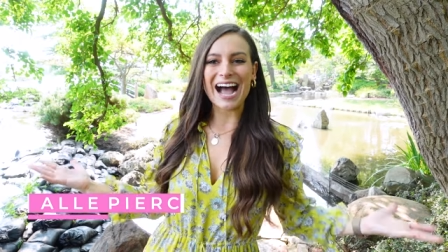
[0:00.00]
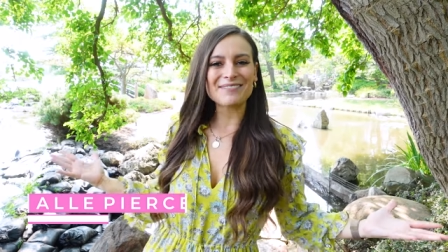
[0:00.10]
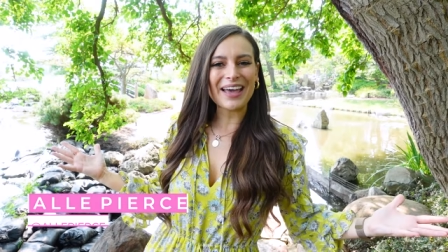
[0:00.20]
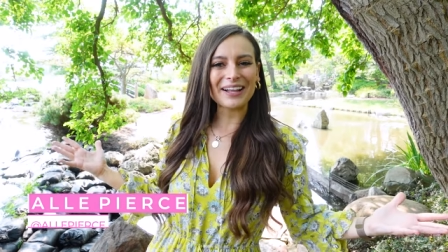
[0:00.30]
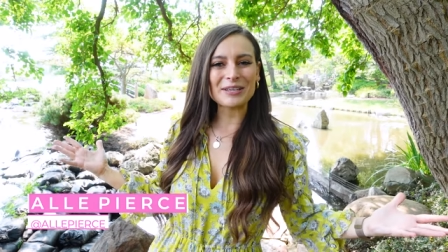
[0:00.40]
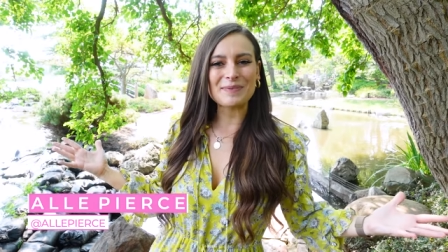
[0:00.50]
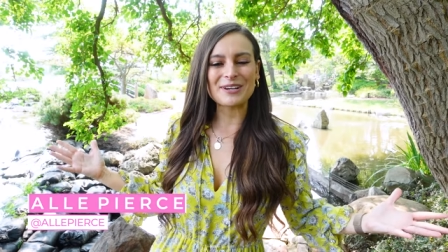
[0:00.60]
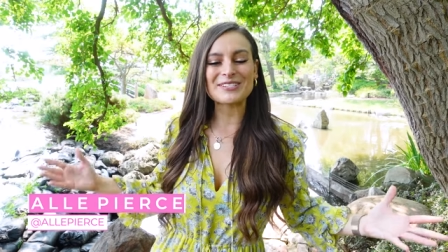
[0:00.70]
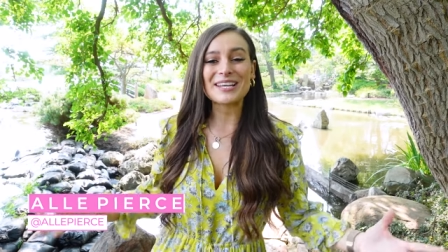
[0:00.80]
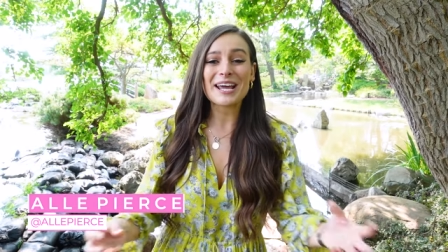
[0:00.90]
I'm Allie
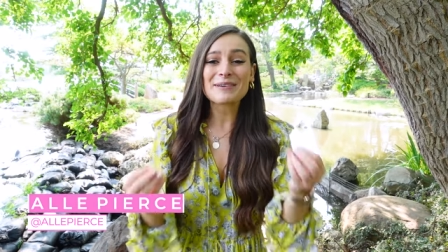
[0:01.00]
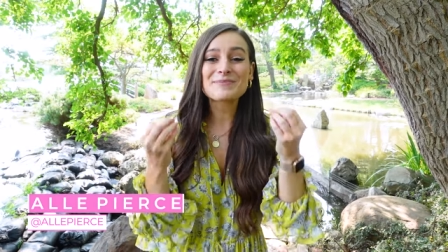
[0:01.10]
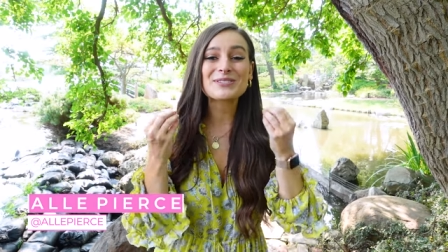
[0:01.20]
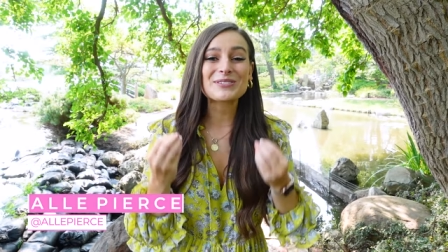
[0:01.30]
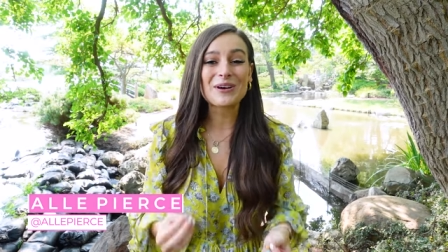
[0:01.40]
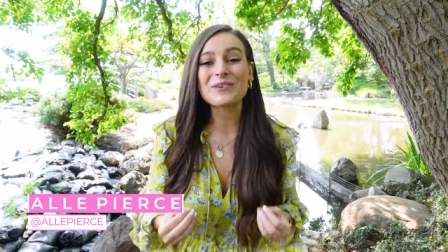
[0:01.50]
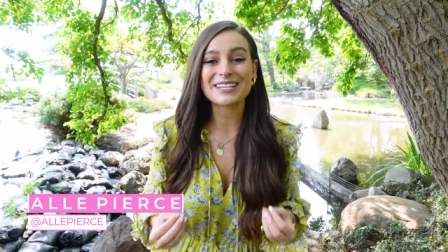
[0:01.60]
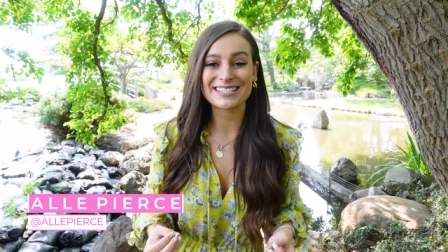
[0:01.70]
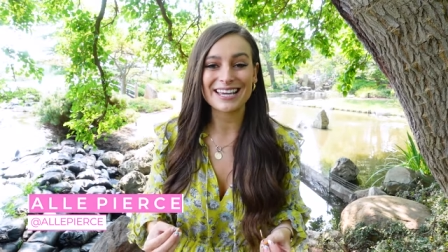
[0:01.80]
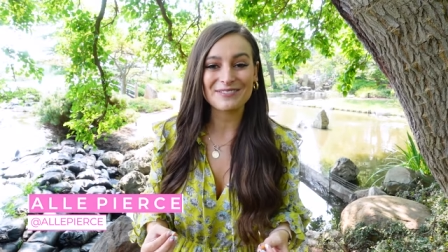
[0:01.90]
Pierce and I am so
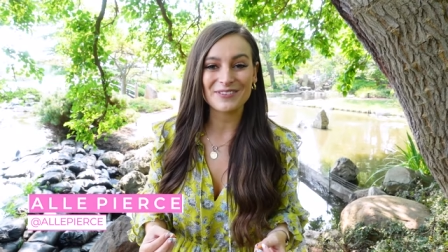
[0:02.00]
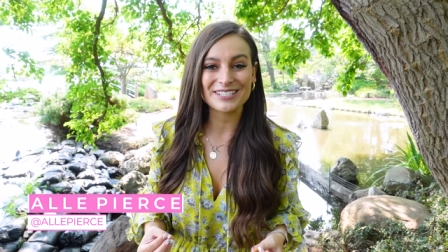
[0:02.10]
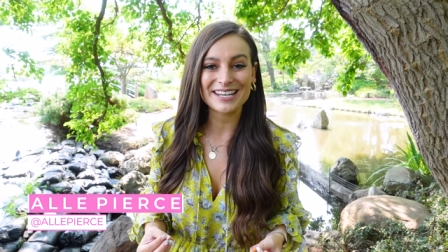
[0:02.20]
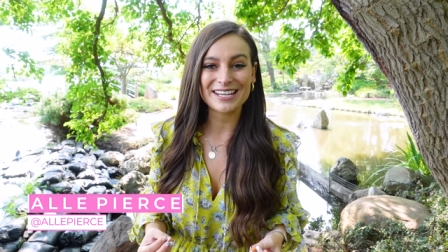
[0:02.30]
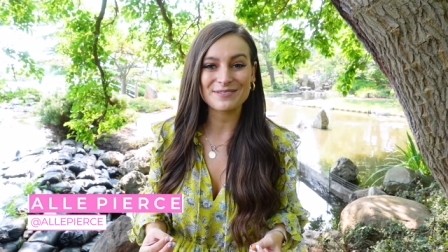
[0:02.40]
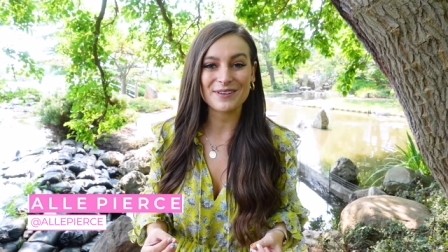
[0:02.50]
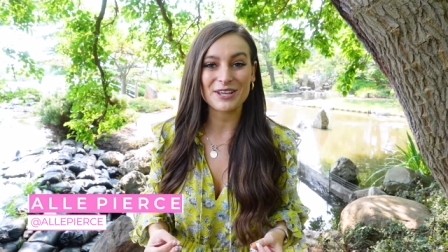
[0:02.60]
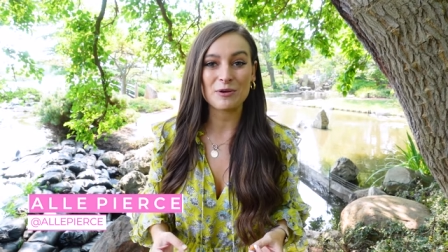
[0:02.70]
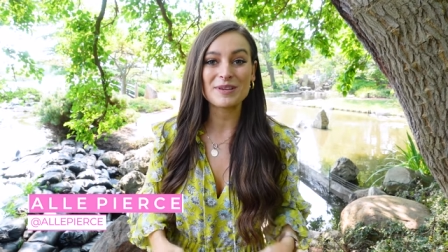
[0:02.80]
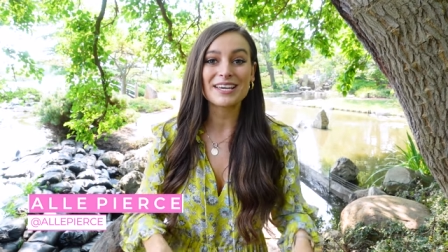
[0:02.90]
excited for today's
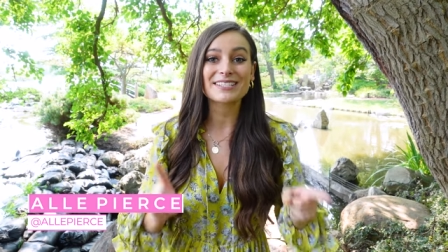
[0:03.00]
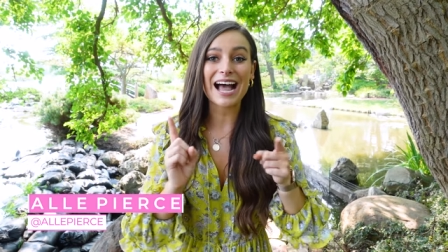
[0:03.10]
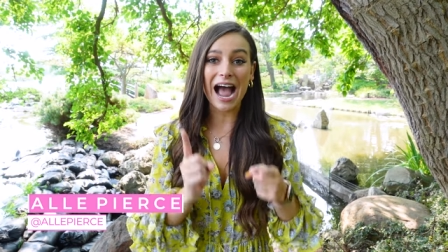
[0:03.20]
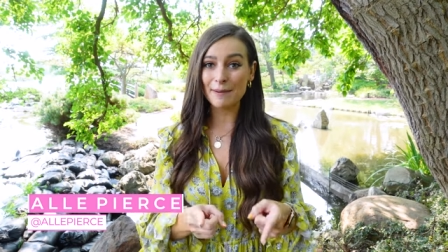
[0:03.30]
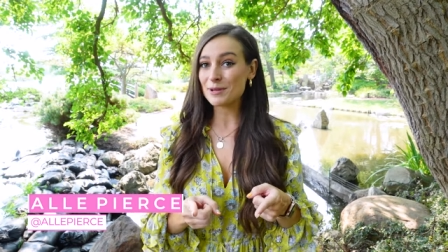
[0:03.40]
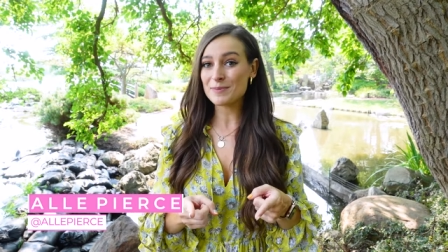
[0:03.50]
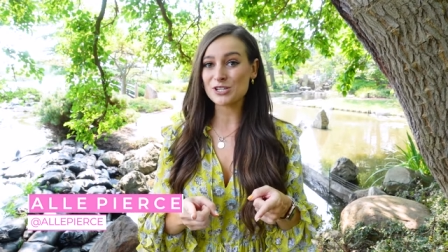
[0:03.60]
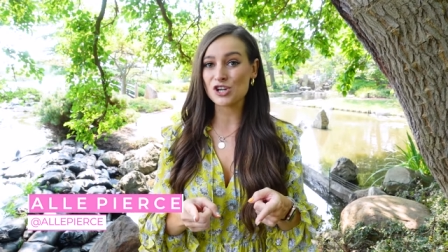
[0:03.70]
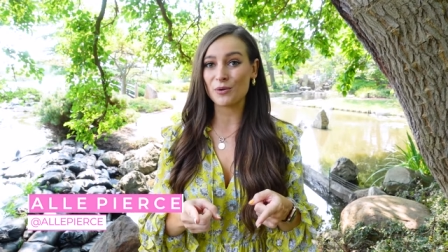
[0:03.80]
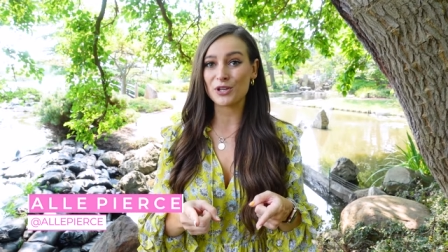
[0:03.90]
video because I'm going to be
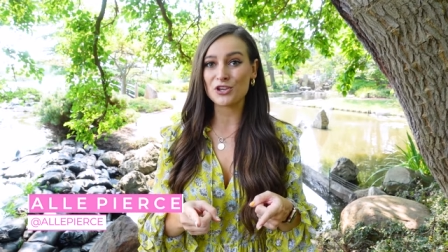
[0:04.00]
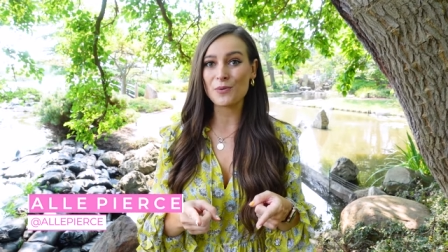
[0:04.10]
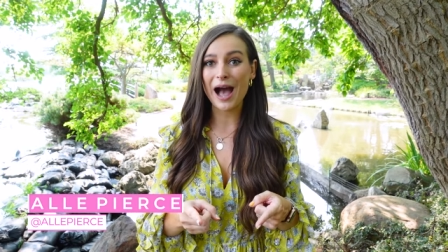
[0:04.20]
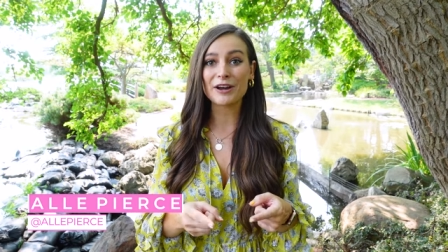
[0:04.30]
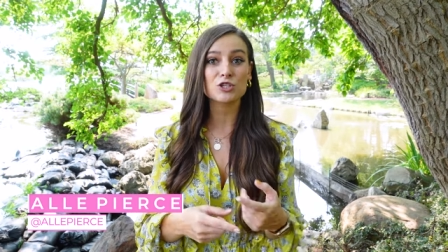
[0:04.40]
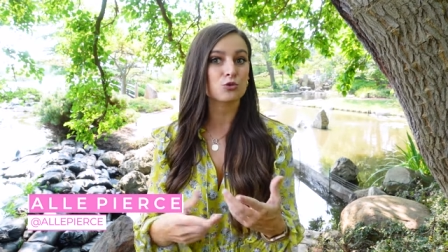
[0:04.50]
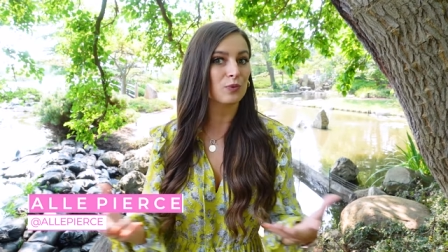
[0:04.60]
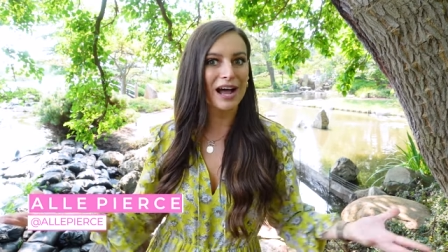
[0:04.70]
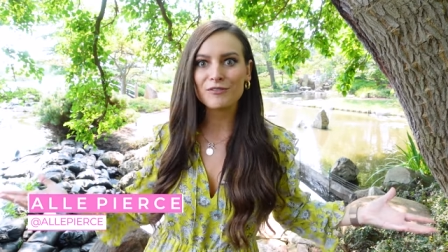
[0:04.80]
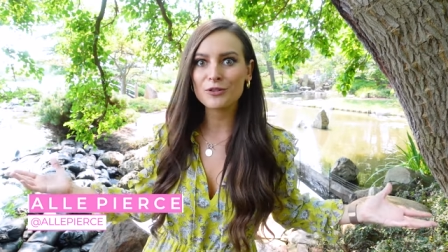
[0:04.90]
showing you how to
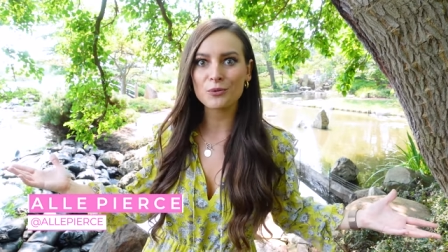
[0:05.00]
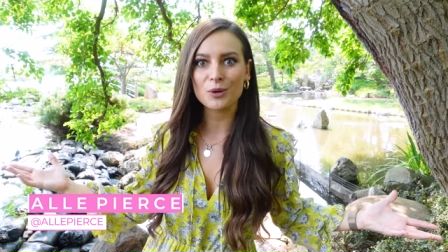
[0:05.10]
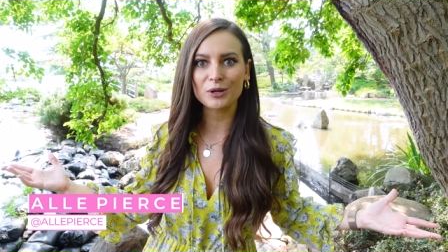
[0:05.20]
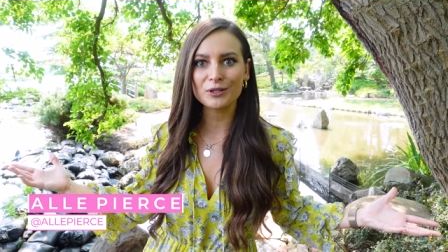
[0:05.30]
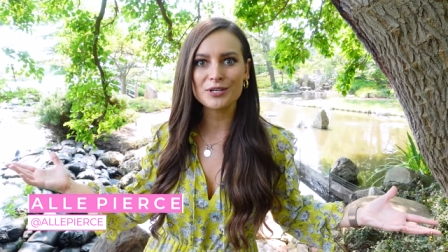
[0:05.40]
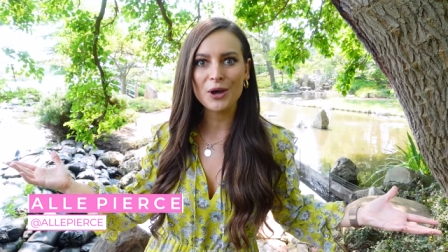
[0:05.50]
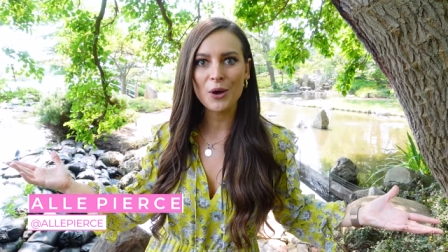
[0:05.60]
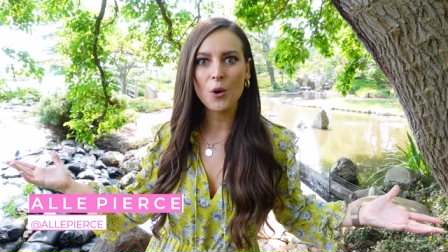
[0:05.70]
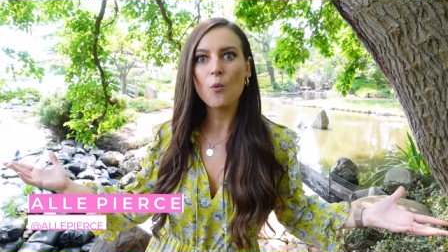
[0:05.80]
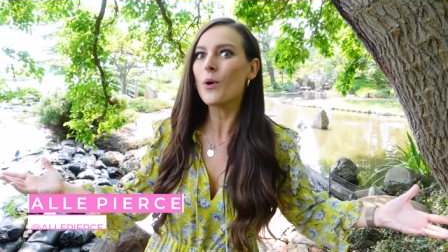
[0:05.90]
travel the world
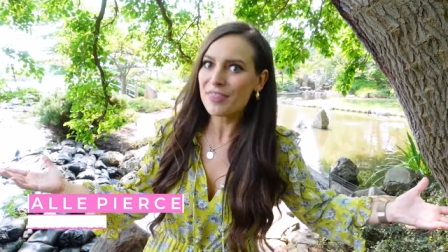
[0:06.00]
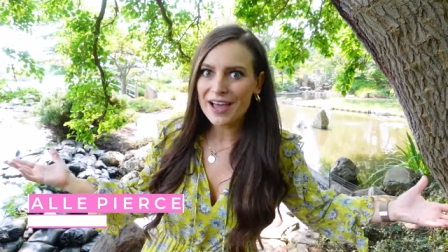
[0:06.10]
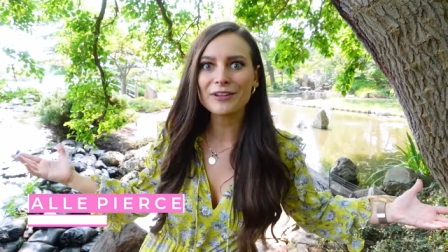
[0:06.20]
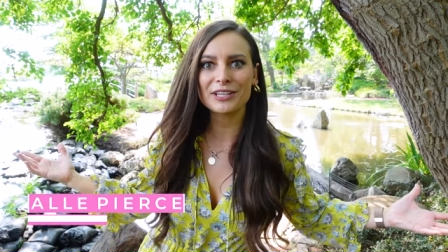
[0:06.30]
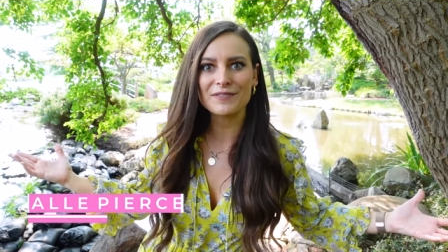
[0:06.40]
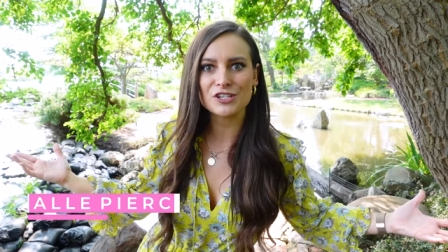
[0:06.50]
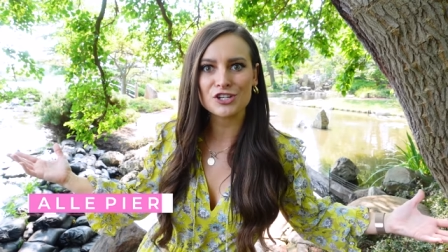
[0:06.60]
without leaving